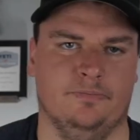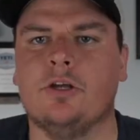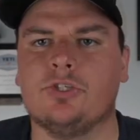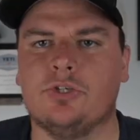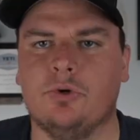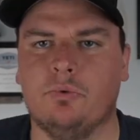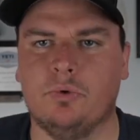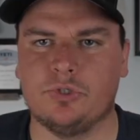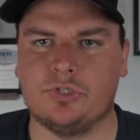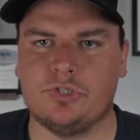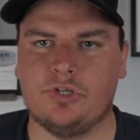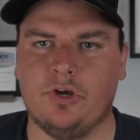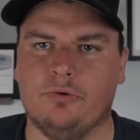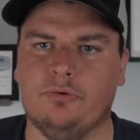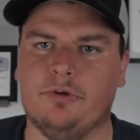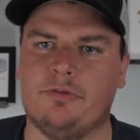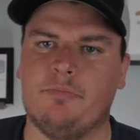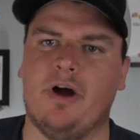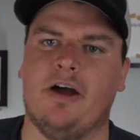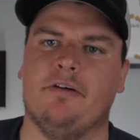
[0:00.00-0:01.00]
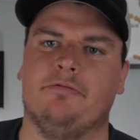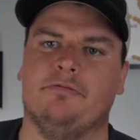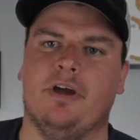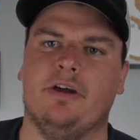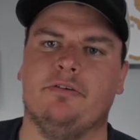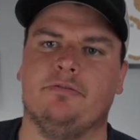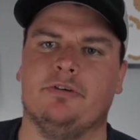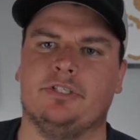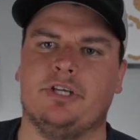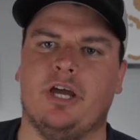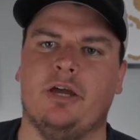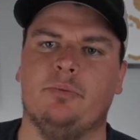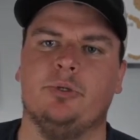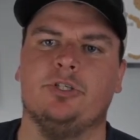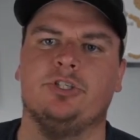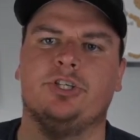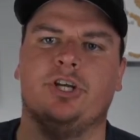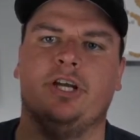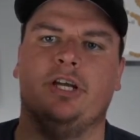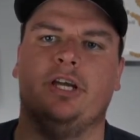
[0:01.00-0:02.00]
So we'll start with my favorite type of
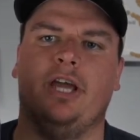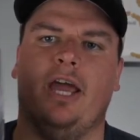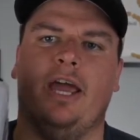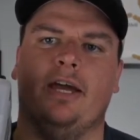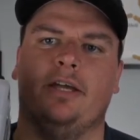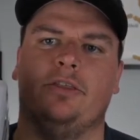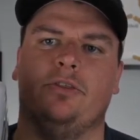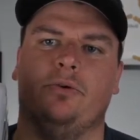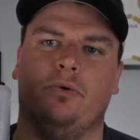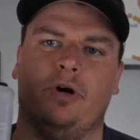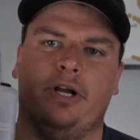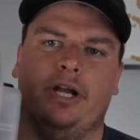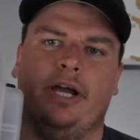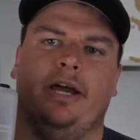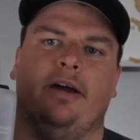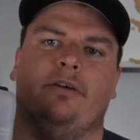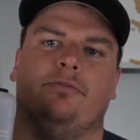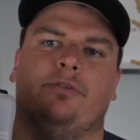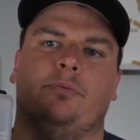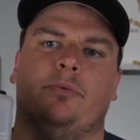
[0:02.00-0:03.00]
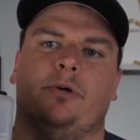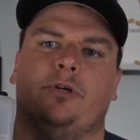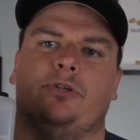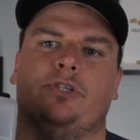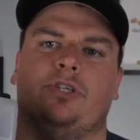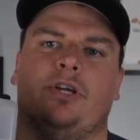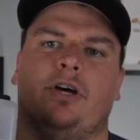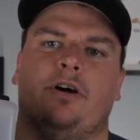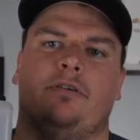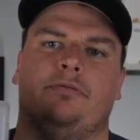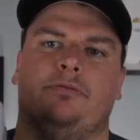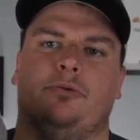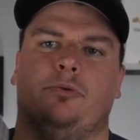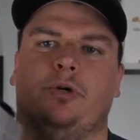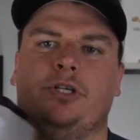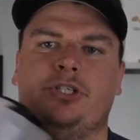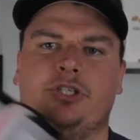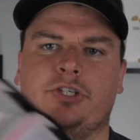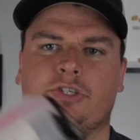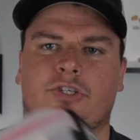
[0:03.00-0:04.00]
jig and the one I have the most of,
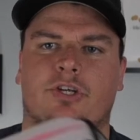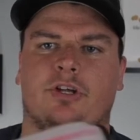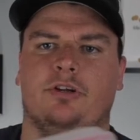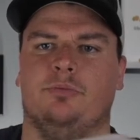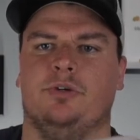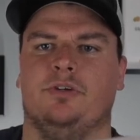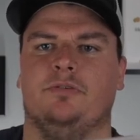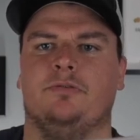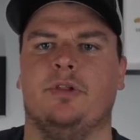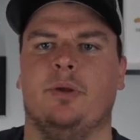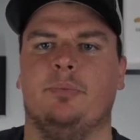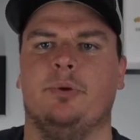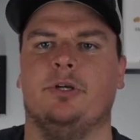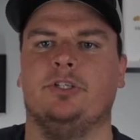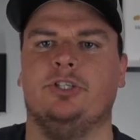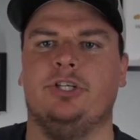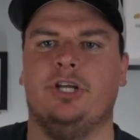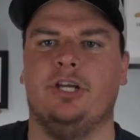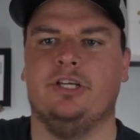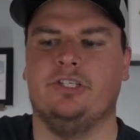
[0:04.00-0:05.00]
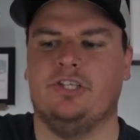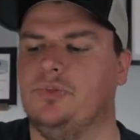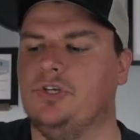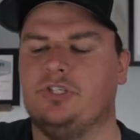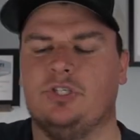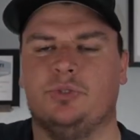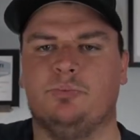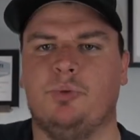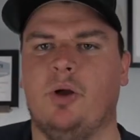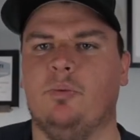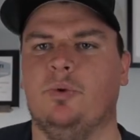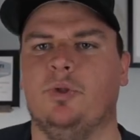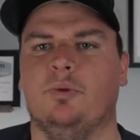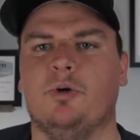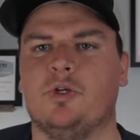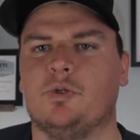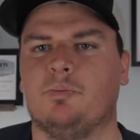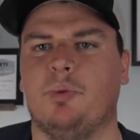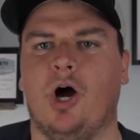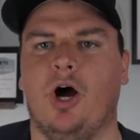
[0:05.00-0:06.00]
which is gonna be flipping jigs. This is probably the
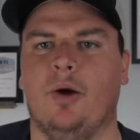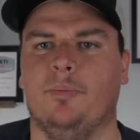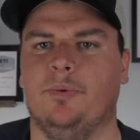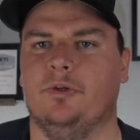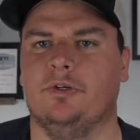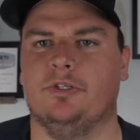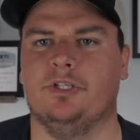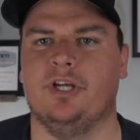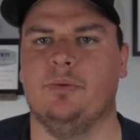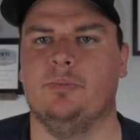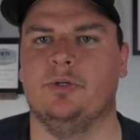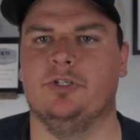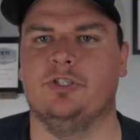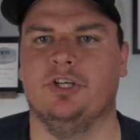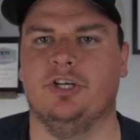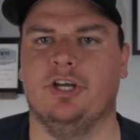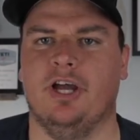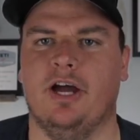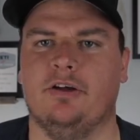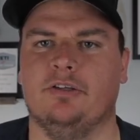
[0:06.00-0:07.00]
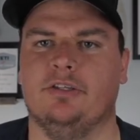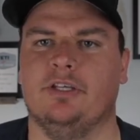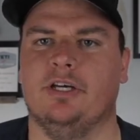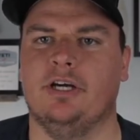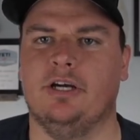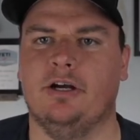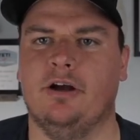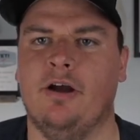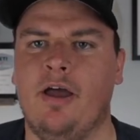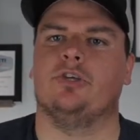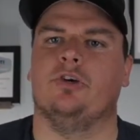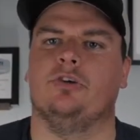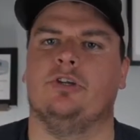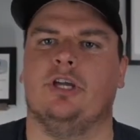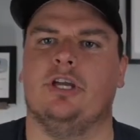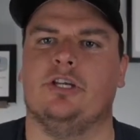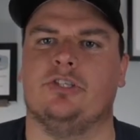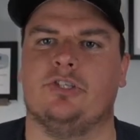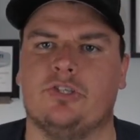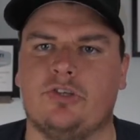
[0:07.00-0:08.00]
most popular type of jig out there. So to
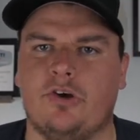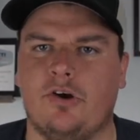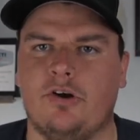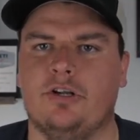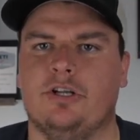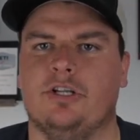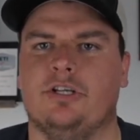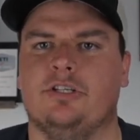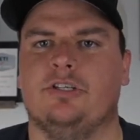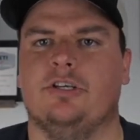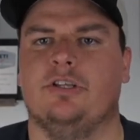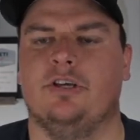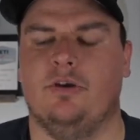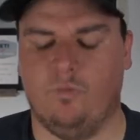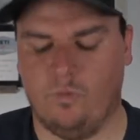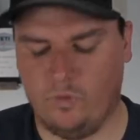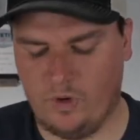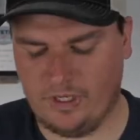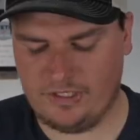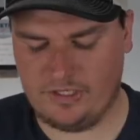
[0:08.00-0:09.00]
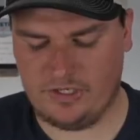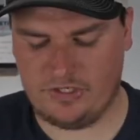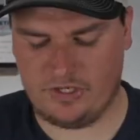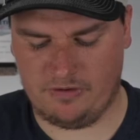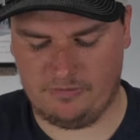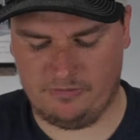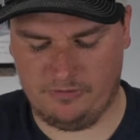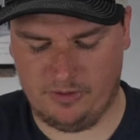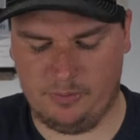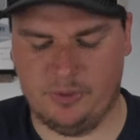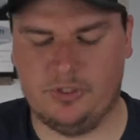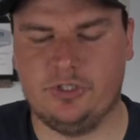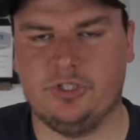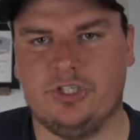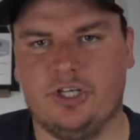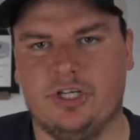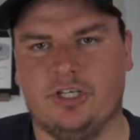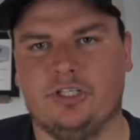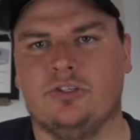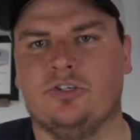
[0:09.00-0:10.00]
get started into them, what does a flipping
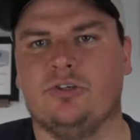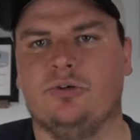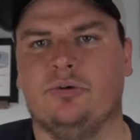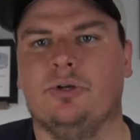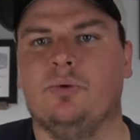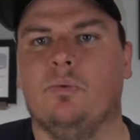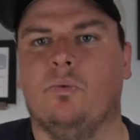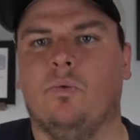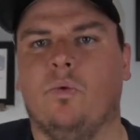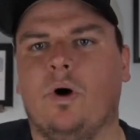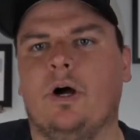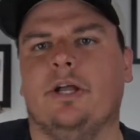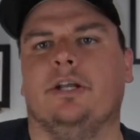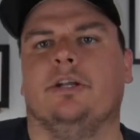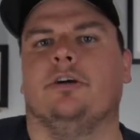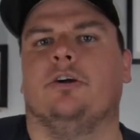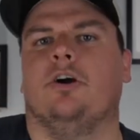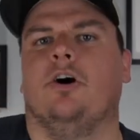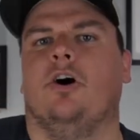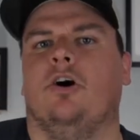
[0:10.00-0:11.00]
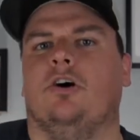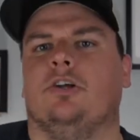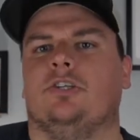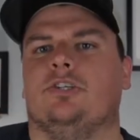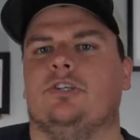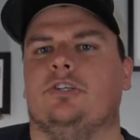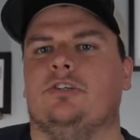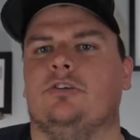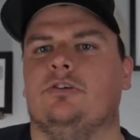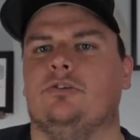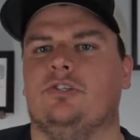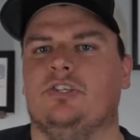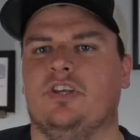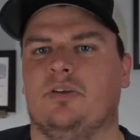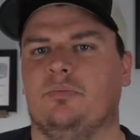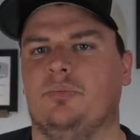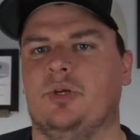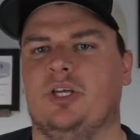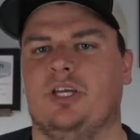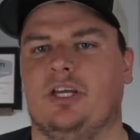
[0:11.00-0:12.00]
jig do and what constitutes
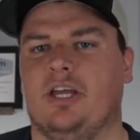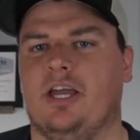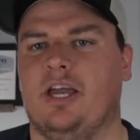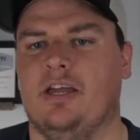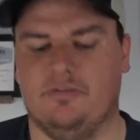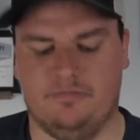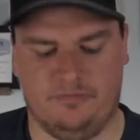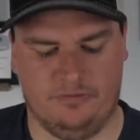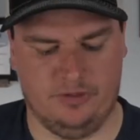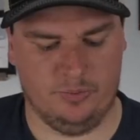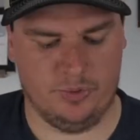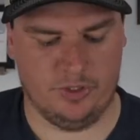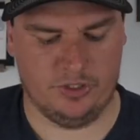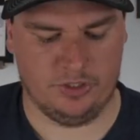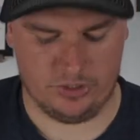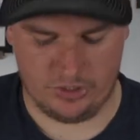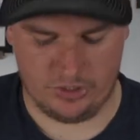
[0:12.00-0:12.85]
it being a flipping